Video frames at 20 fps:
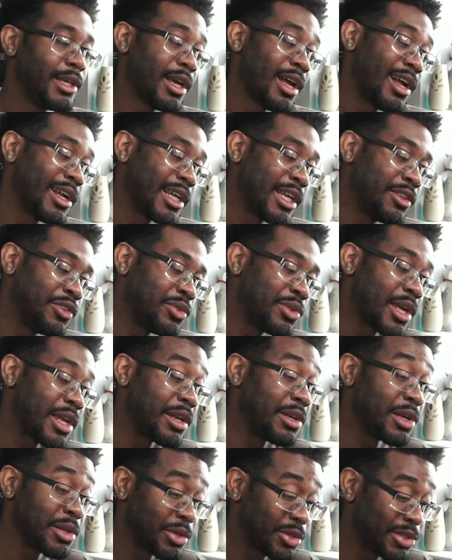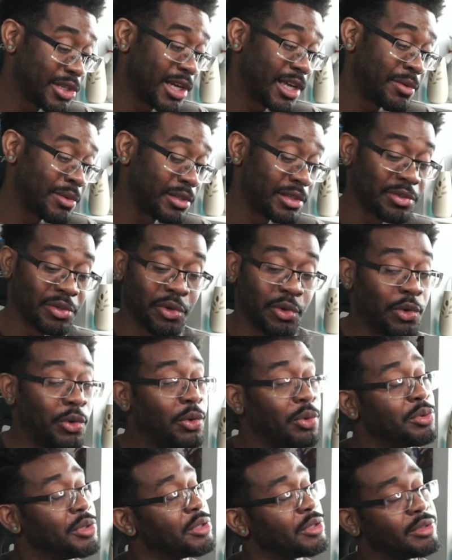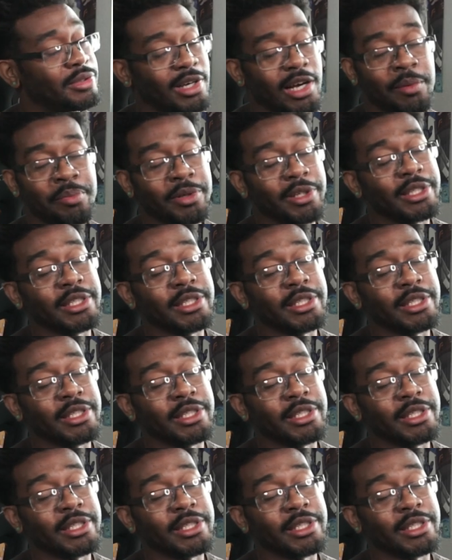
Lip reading: I'll get into that another time, because that's a whole nother topic in